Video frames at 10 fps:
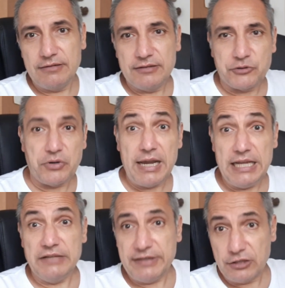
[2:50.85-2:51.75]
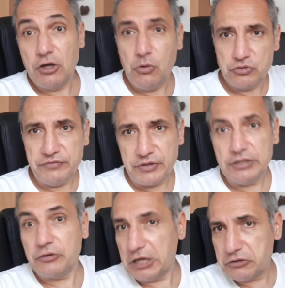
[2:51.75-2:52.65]
trade that goes in the right
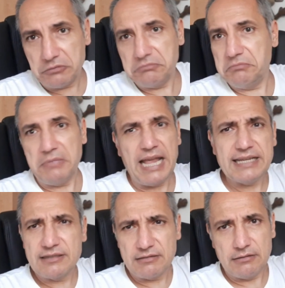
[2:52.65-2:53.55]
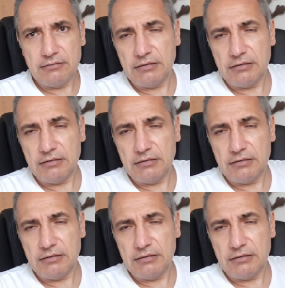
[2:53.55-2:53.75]
direction makes